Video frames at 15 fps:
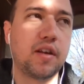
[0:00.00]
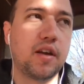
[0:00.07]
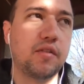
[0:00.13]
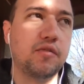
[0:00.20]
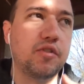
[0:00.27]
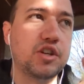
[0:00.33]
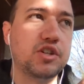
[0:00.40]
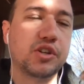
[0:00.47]

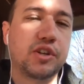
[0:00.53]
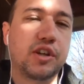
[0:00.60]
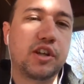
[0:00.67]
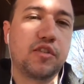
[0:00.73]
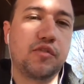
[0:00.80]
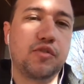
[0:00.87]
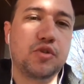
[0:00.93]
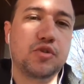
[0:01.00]
Eventually in
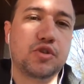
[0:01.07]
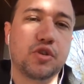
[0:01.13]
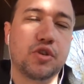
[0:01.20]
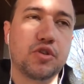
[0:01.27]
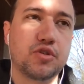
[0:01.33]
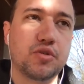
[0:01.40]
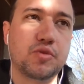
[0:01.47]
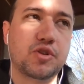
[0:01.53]
the future,
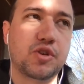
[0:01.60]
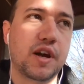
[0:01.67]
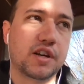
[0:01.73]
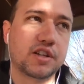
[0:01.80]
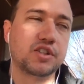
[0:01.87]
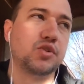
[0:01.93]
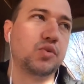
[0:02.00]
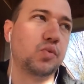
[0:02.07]
those
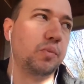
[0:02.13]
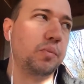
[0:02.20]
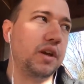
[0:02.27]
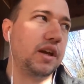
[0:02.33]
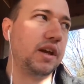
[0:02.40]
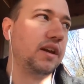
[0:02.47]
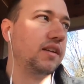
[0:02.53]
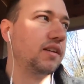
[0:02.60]
abstractions will
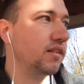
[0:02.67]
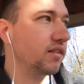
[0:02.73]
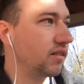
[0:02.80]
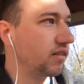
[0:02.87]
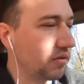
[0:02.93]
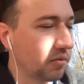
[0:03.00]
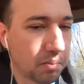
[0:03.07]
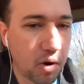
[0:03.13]
be
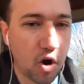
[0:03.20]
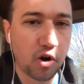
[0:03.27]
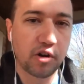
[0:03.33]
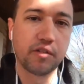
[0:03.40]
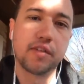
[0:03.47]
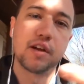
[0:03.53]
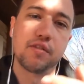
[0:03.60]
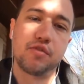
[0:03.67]
part
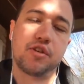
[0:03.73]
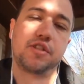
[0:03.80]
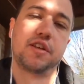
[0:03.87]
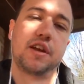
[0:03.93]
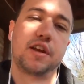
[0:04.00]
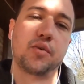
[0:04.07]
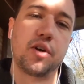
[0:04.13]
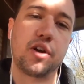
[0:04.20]
of
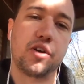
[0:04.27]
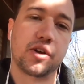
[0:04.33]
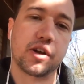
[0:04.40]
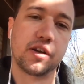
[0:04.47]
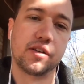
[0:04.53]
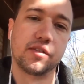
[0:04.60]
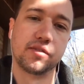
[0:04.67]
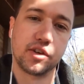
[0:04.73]
everything where you
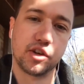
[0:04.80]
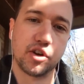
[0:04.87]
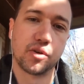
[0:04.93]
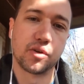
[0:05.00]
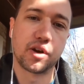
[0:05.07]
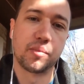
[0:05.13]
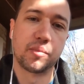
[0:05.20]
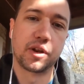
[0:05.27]
can, you know,
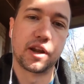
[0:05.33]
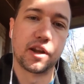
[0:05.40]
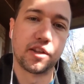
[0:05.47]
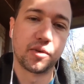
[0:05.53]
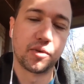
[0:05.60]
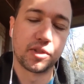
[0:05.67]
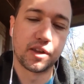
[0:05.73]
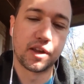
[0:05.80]
come
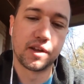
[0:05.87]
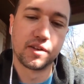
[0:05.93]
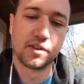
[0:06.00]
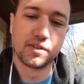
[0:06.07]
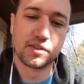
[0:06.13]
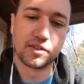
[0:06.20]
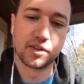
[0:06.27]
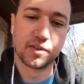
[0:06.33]
together with that.
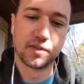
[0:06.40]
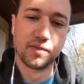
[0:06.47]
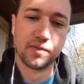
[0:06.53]
So